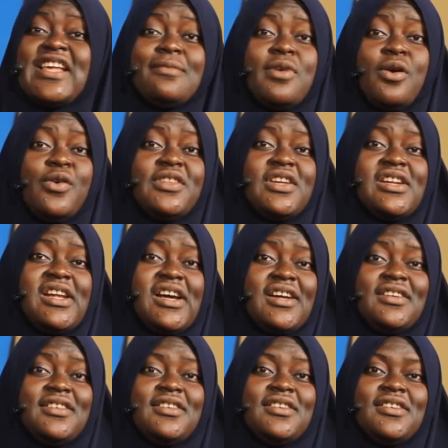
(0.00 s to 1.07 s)
the segment of
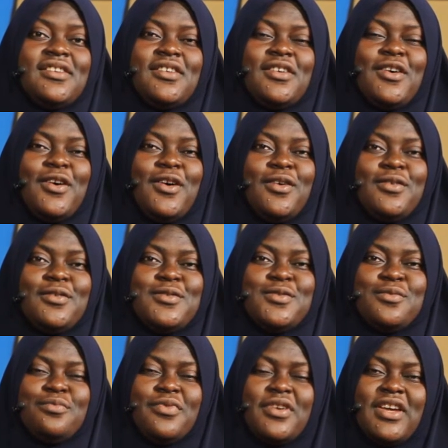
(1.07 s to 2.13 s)
dinner, call
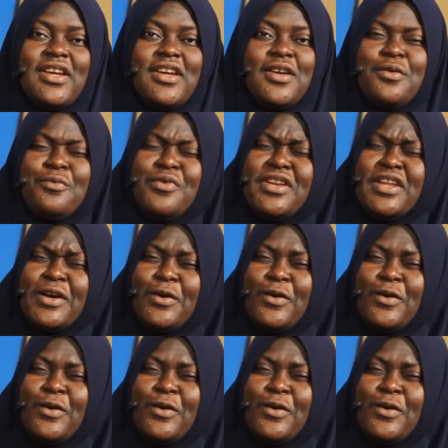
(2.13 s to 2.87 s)
to prayer. We